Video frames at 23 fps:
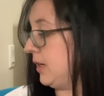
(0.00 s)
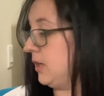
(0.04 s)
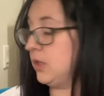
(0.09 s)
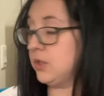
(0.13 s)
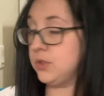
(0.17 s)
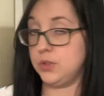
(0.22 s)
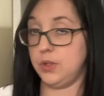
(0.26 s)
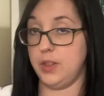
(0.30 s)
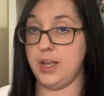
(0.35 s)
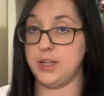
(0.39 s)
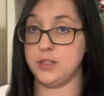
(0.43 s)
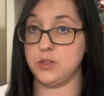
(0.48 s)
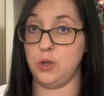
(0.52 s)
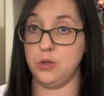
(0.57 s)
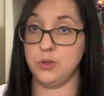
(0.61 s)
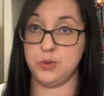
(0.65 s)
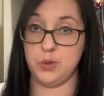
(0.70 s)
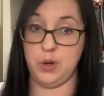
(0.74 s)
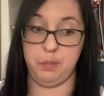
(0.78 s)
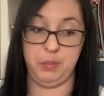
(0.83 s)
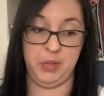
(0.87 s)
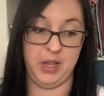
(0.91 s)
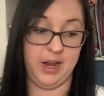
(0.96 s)
So that's also
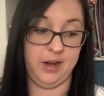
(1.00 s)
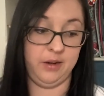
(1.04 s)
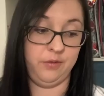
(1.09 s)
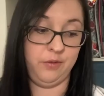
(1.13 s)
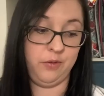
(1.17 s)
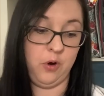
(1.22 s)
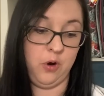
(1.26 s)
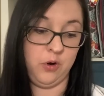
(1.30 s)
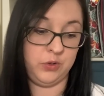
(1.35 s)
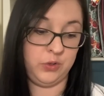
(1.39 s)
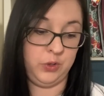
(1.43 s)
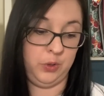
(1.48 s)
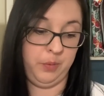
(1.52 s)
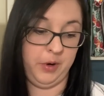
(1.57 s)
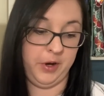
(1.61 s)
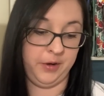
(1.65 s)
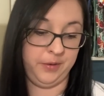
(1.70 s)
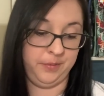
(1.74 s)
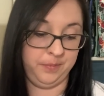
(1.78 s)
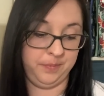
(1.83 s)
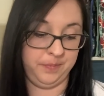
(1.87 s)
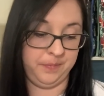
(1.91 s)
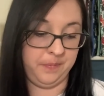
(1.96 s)
a plan for October.
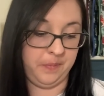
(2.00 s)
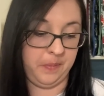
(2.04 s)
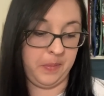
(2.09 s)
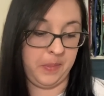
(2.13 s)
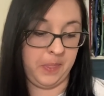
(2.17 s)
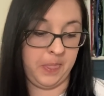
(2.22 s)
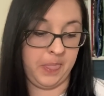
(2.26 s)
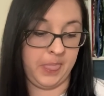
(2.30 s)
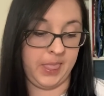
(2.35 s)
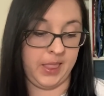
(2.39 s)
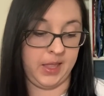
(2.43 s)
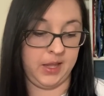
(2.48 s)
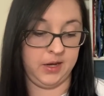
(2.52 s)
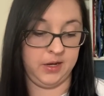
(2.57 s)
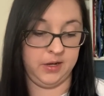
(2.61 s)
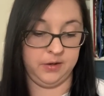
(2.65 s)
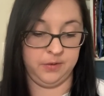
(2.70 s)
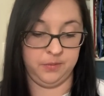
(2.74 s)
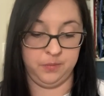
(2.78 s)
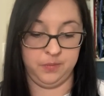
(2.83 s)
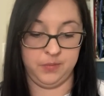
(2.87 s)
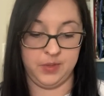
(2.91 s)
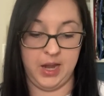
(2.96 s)

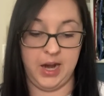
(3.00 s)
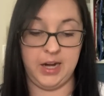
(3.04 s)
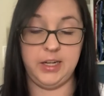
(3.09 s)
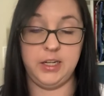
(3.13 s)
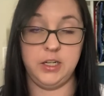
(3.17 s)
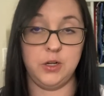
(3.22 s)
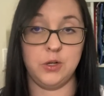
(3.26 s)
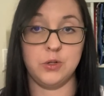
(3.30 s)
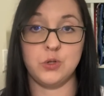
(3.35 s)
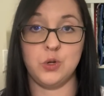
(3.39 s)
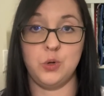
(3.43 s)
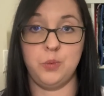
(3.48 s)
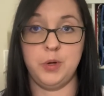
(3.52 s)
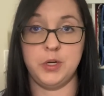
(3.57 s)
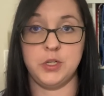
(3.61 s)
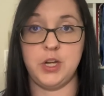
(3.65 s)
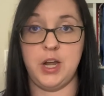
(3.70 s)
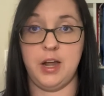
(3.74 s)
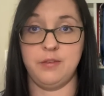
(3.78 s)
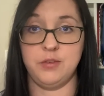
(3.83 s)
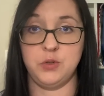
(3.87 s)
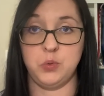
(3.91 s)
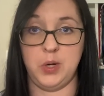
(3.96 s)
I need October to
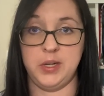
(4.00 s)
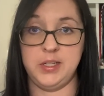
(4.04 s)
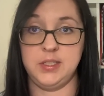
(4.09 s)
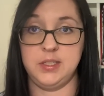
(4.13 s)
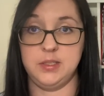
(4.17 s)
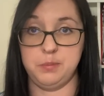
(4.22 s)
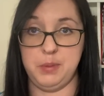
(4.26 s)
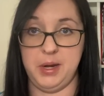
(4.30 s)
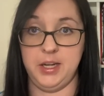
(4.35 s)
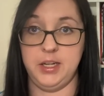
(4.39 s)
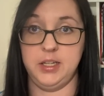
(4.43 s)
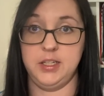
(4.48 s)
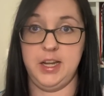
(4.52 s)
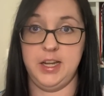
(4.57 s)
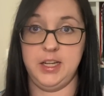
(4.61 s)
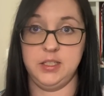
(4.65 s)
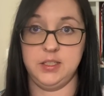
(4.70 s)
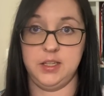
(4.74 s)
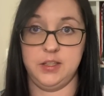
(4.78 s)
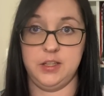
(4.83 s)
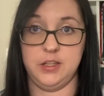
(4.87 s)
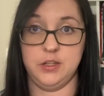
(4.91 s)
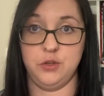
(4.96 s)
have twice as many days
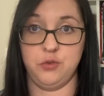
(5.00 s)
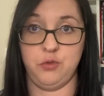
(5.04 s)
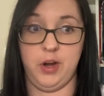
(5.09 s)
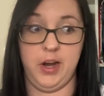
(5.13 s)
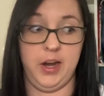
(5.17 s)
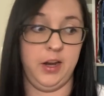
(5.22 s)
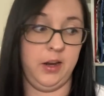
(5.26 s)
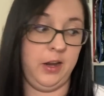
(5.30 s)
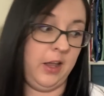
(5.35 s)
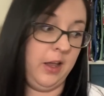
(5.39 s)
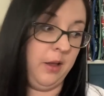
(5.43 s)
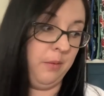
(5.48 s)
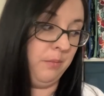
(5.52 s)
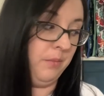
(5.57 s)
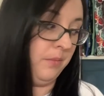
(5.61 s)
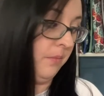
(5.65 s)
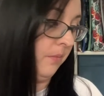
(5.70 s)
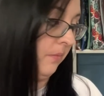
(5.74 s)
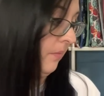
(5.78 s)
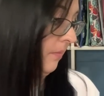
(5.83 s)
at this rate, um,